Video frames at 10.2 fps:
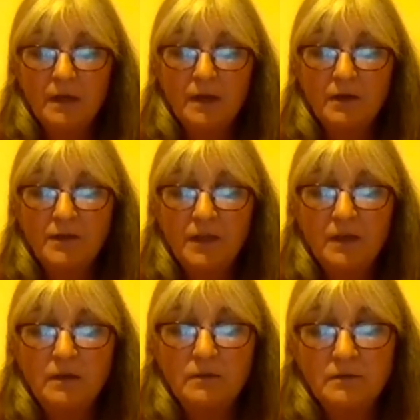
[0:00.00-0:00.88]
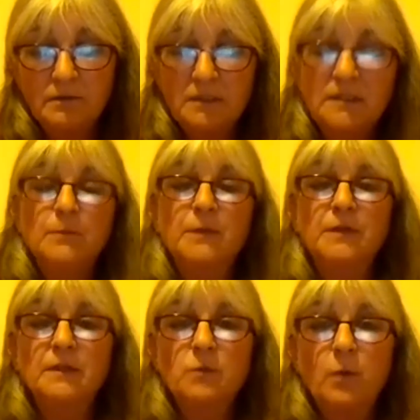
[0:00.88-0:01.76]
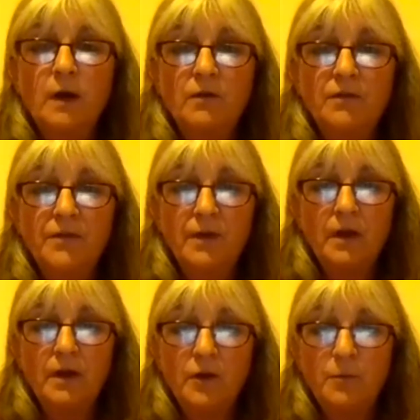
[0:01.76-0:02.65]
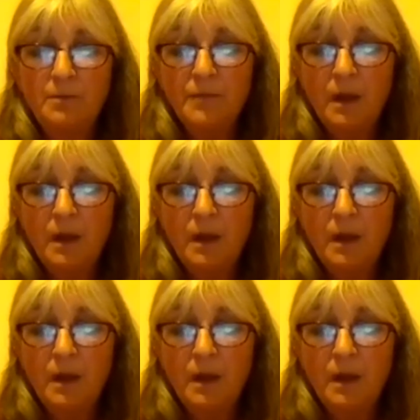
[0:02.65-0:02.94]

Now, I think on December the 12th